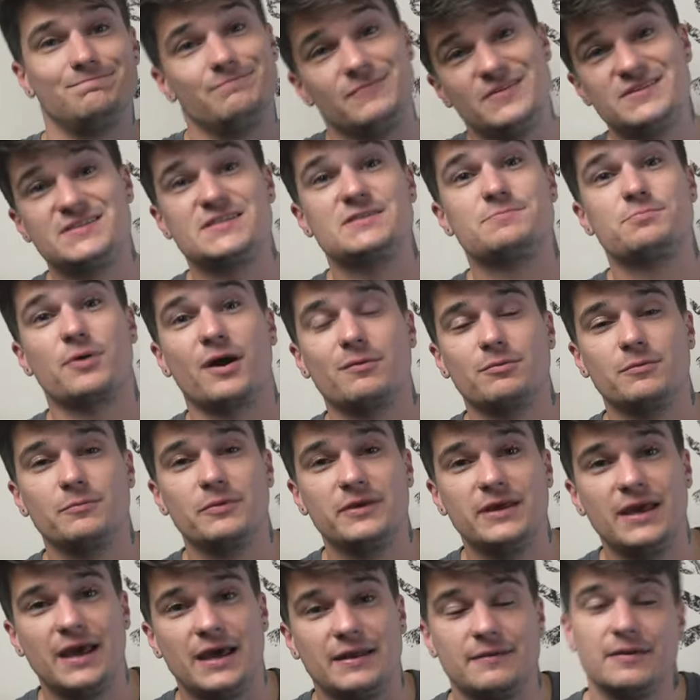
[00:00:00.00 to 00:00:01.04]
this is
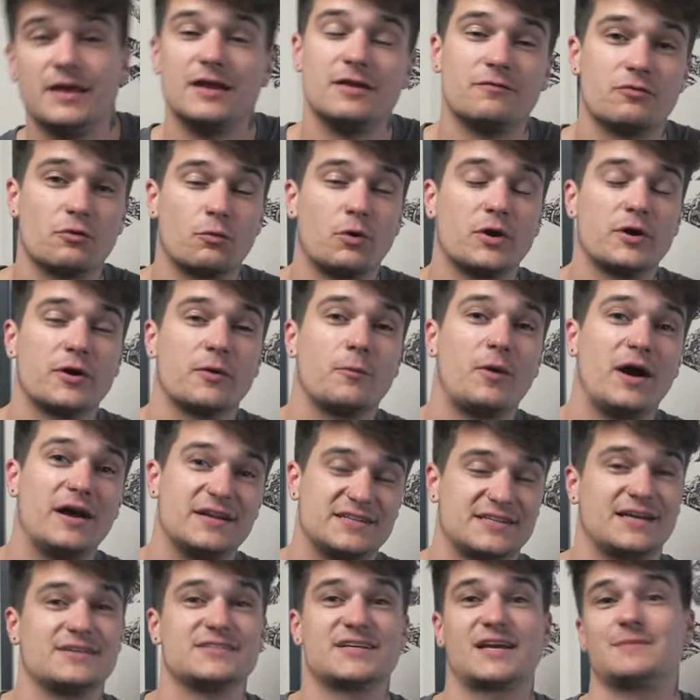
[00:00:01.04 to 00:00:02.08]
probably it. And if you're wondering why
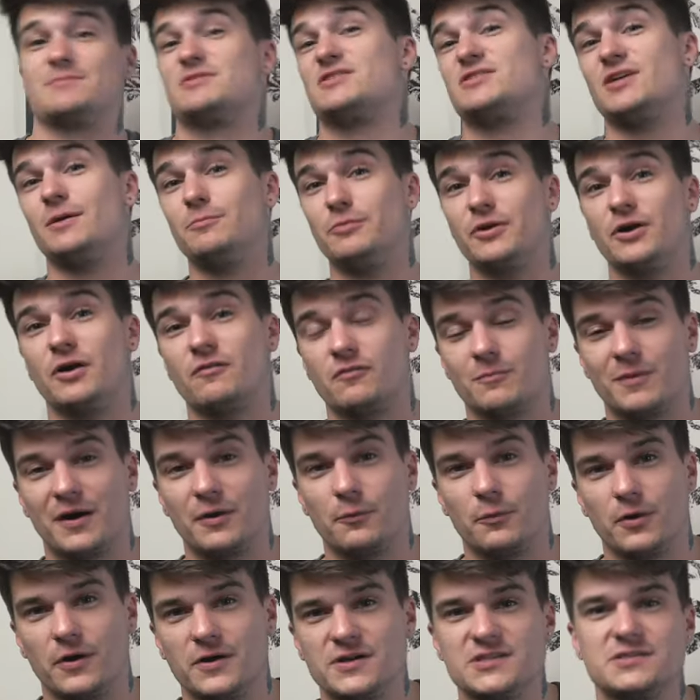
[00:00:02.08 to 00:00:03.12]
it sounds like I'm stumbling over my
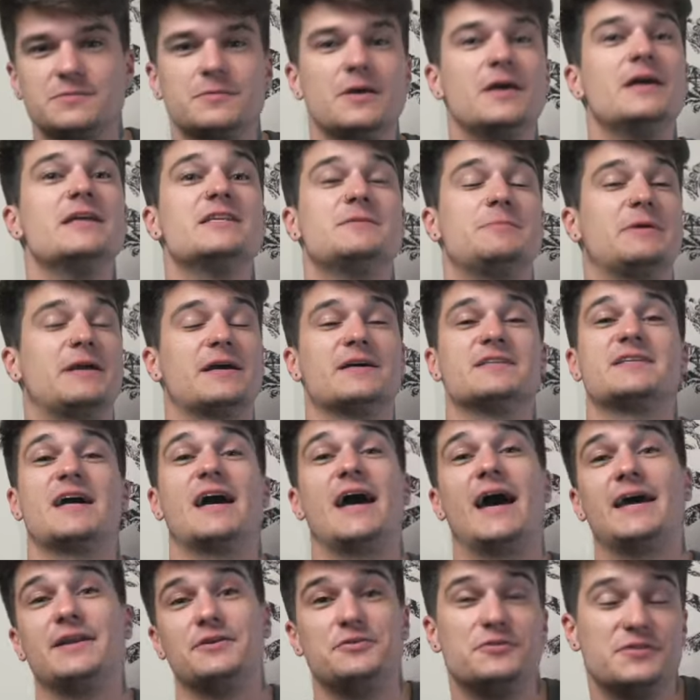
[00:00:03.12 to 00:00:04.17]
words, it's because I
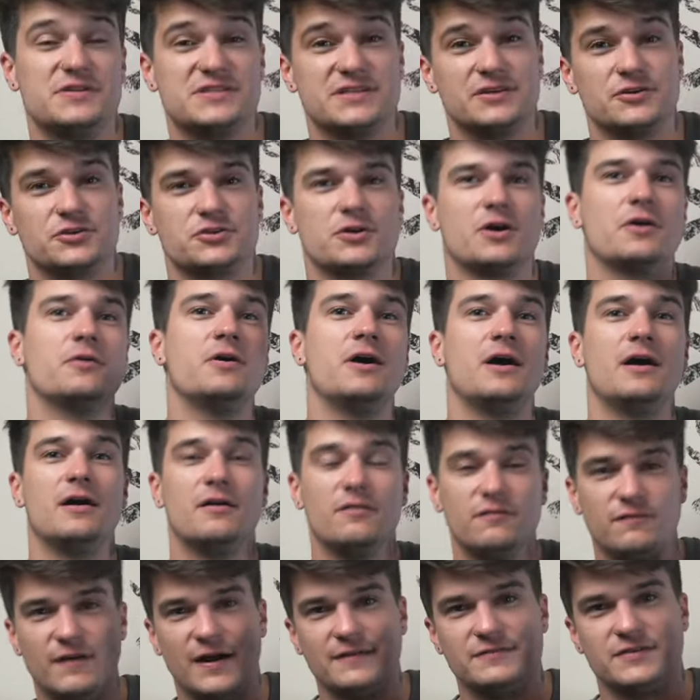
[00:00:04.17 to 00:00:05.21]
had to do this intro
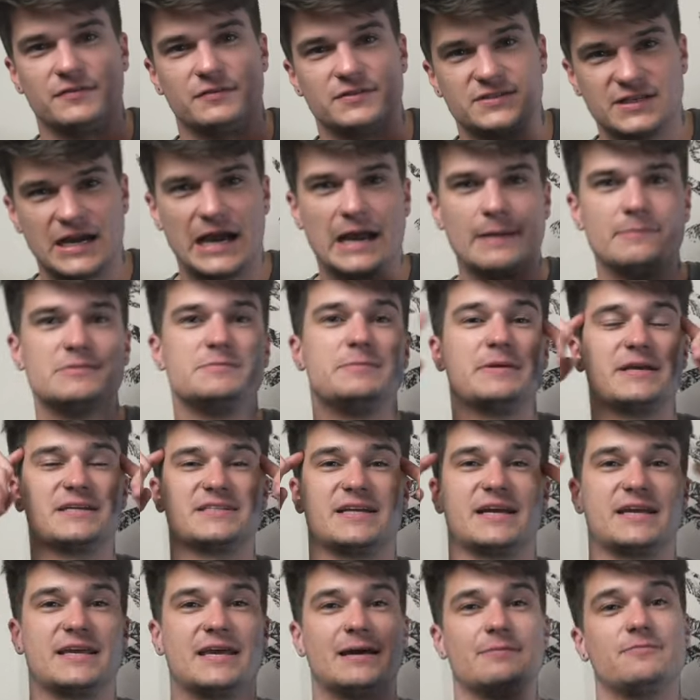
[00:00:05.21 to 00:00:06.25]
5 different times because
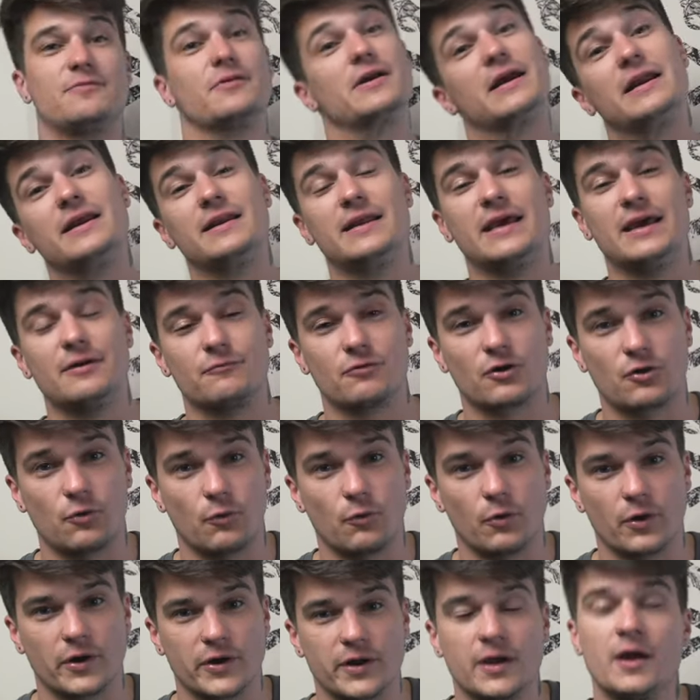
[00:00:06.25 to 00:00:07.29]
I kept forgetting to hit
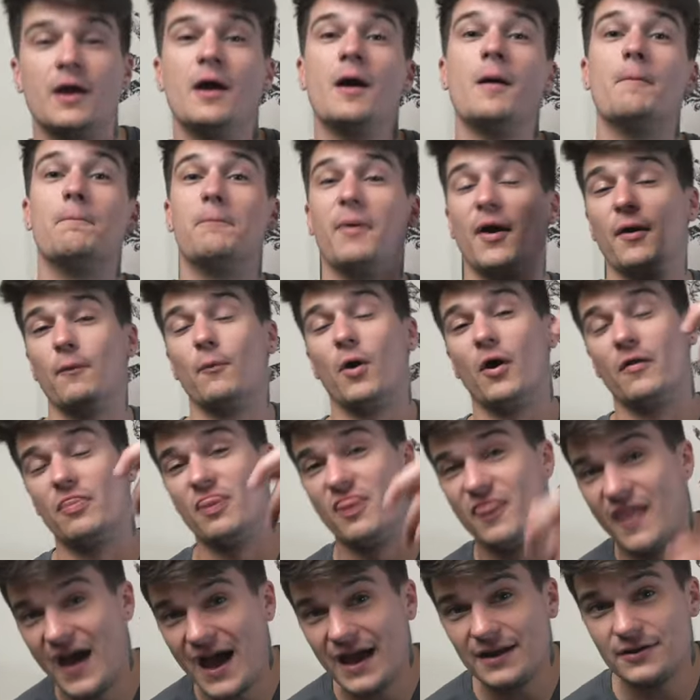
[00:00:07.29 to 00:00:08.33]
record. But
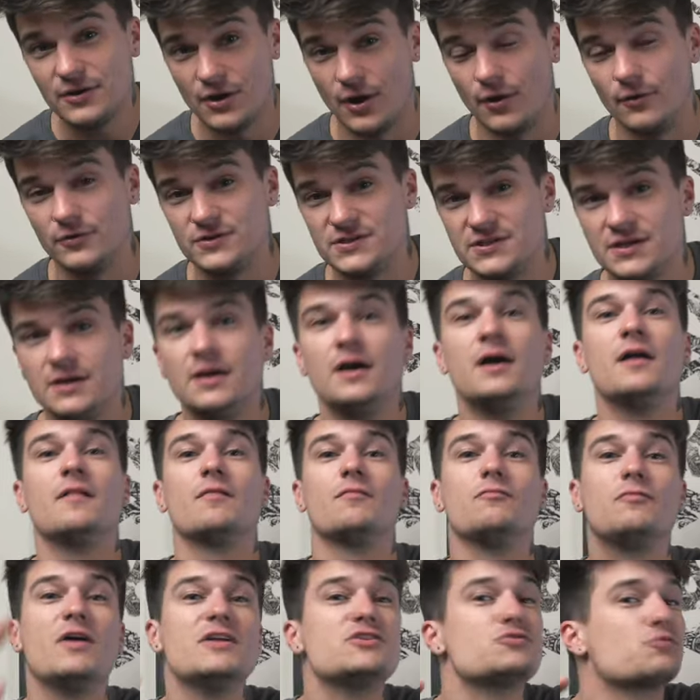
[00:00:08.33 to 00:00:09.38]
on that note,
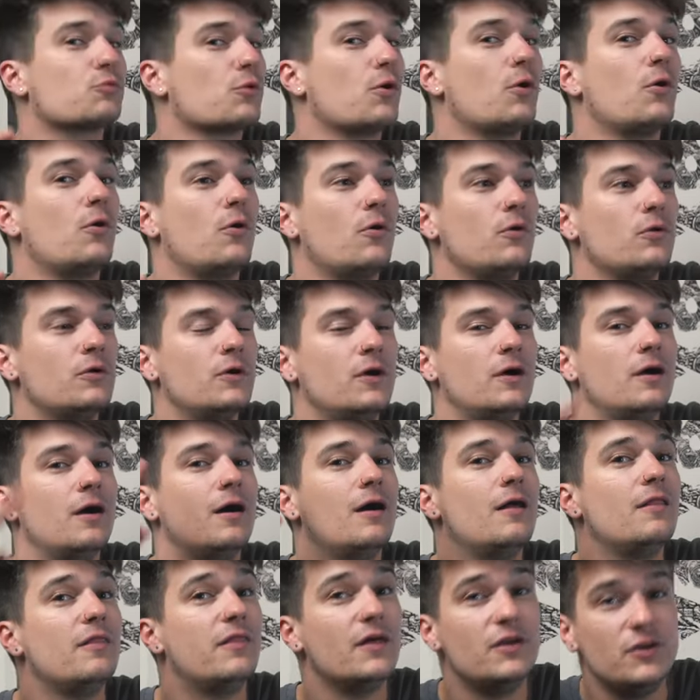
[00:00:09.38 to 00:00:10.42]
let's roll
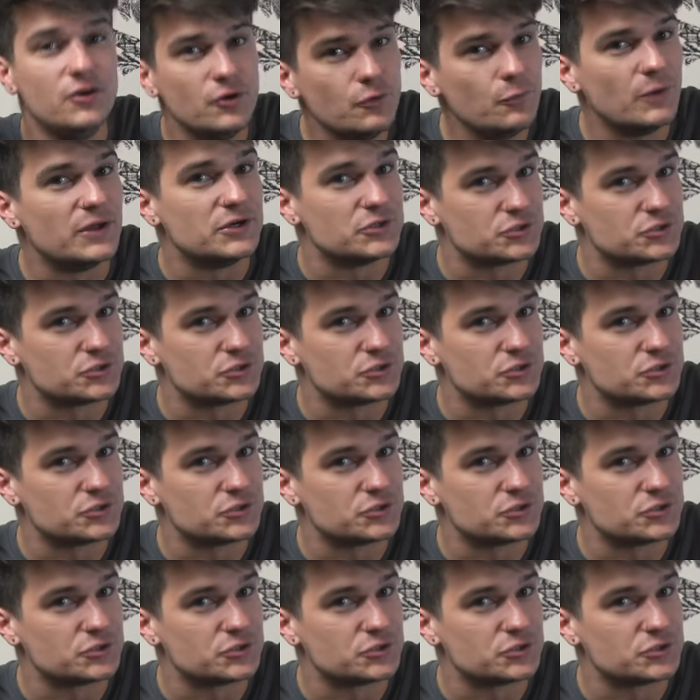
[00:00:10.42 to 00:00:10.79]
the new